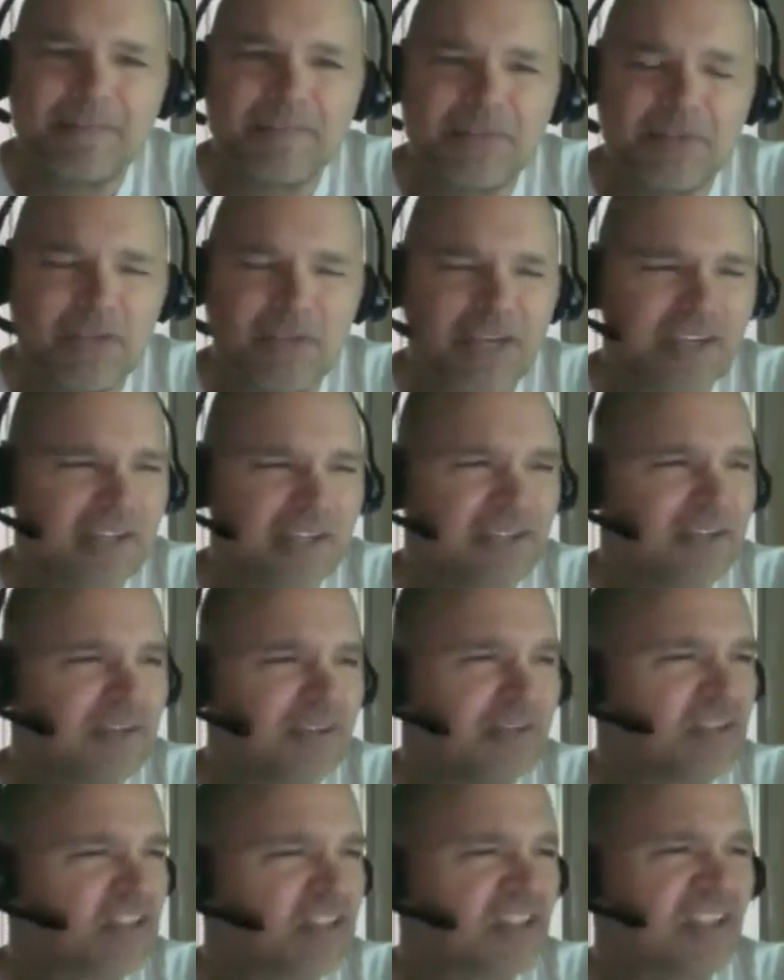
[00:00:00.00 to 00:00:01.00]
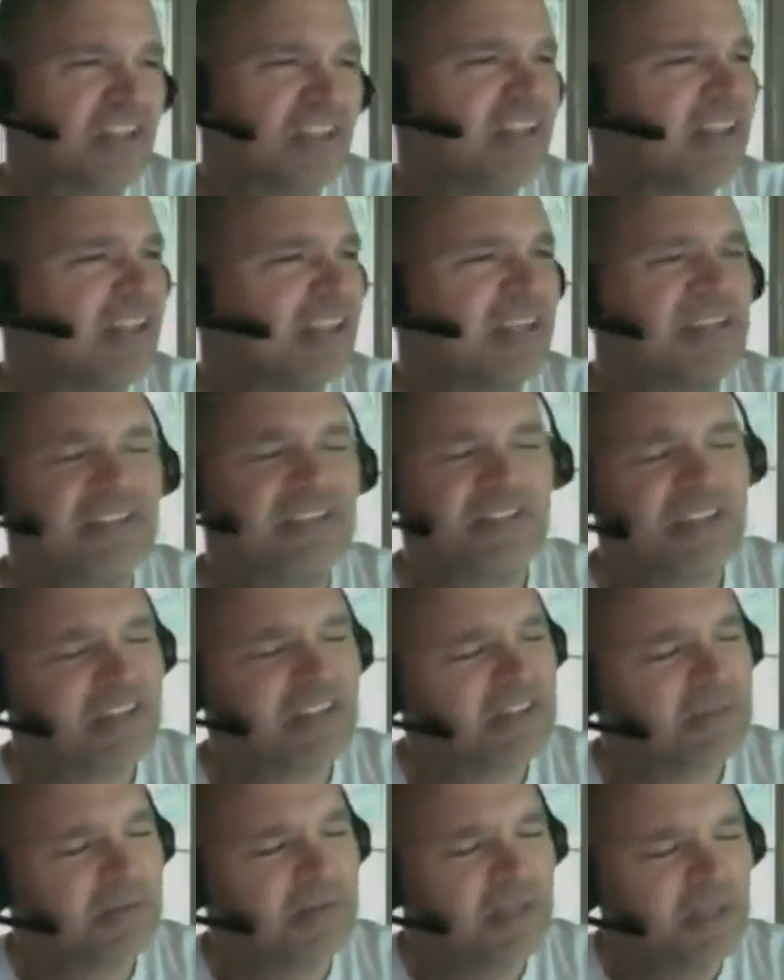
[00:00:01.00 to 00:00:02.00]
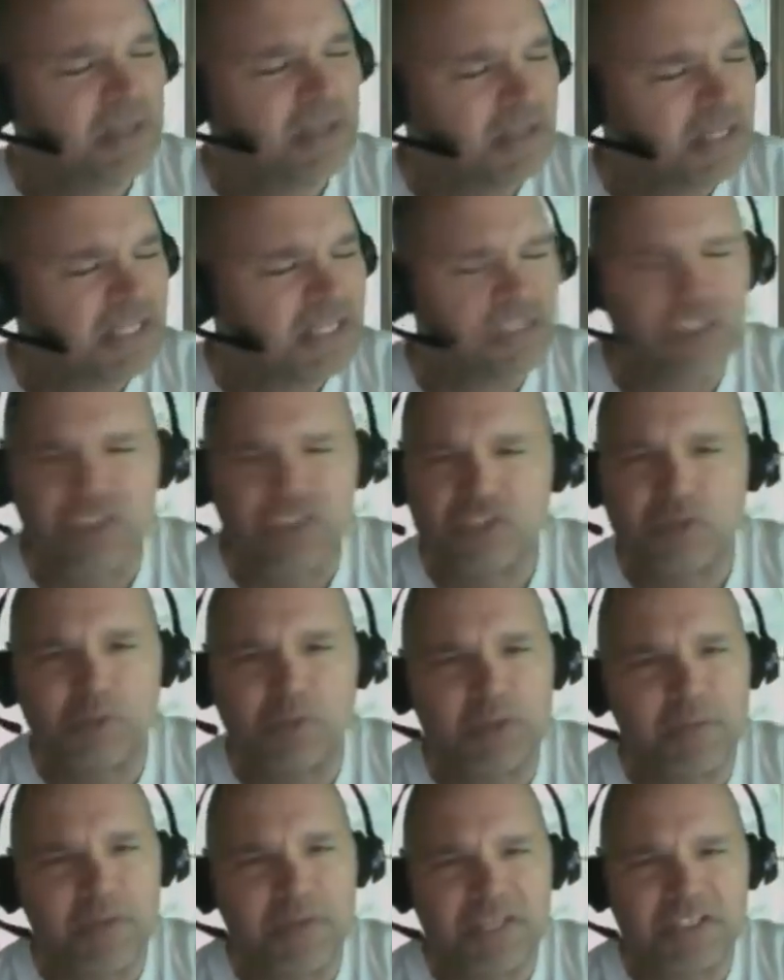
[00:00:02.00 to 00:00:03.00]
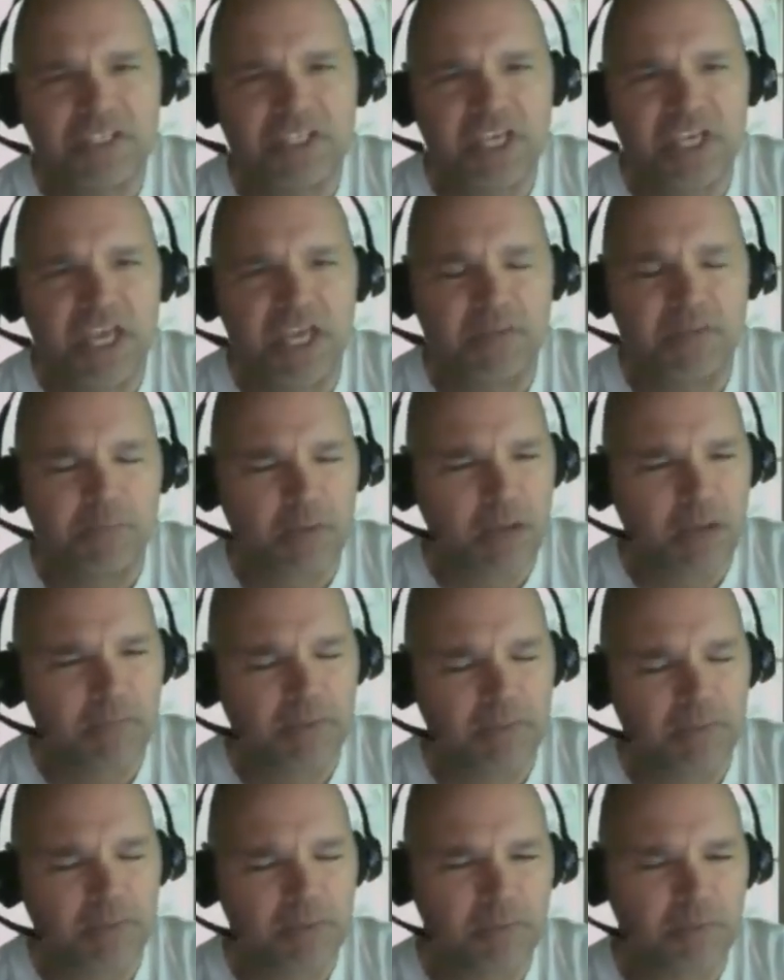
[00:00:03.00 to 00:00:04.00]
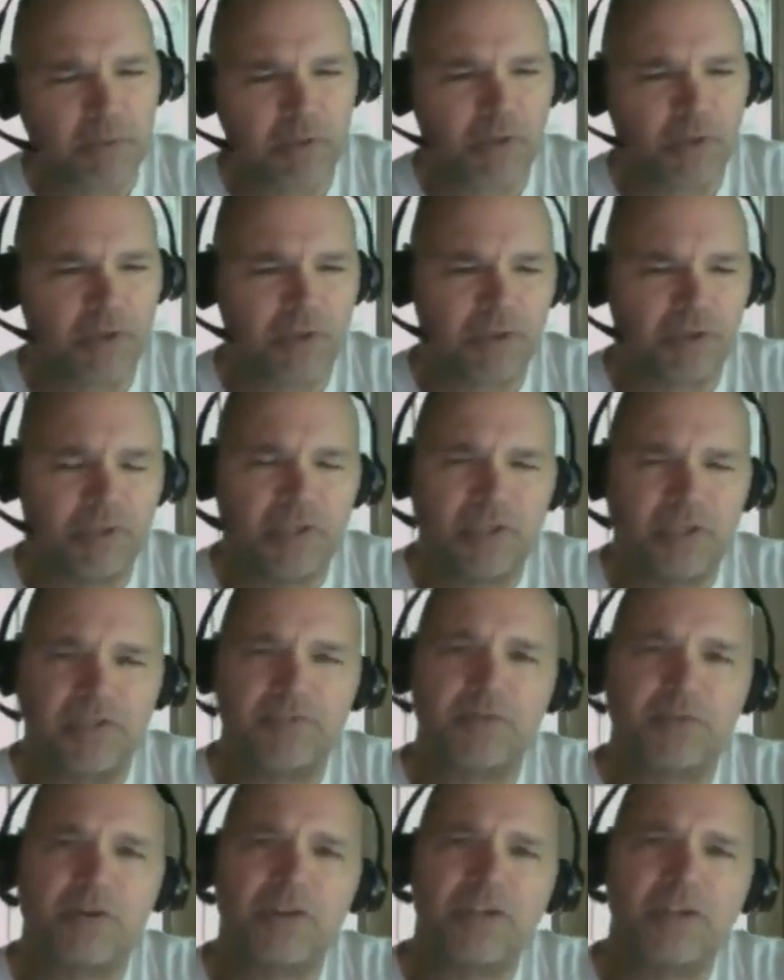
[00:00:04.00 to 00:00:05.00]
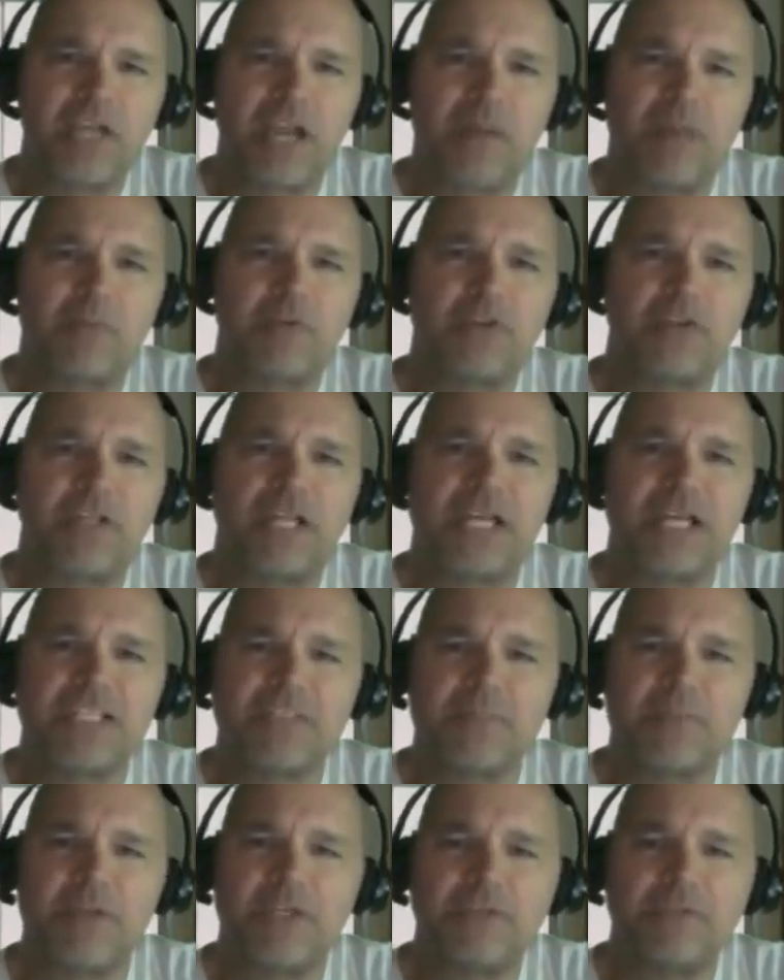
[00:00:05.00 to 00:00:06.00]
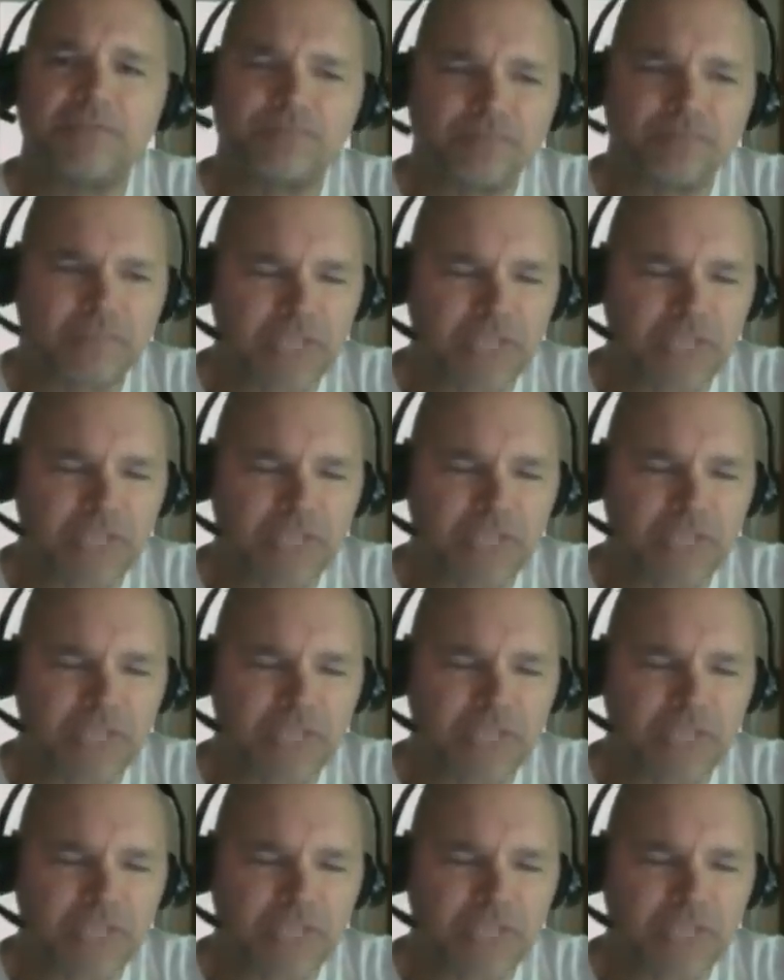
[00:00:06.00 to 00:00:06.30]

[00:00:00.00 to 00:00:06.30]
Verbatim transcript: They're not going to, they're just going to think it's just, he's just doing the best he can. Probably was put on the, in front of the camera at the last minute.